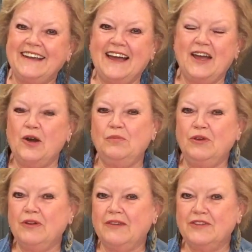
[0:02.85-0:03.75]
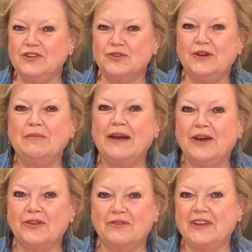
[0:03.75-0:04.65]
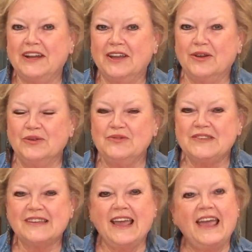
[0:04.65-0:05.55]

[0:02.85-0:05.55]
I hope you have enjoyed my other videos.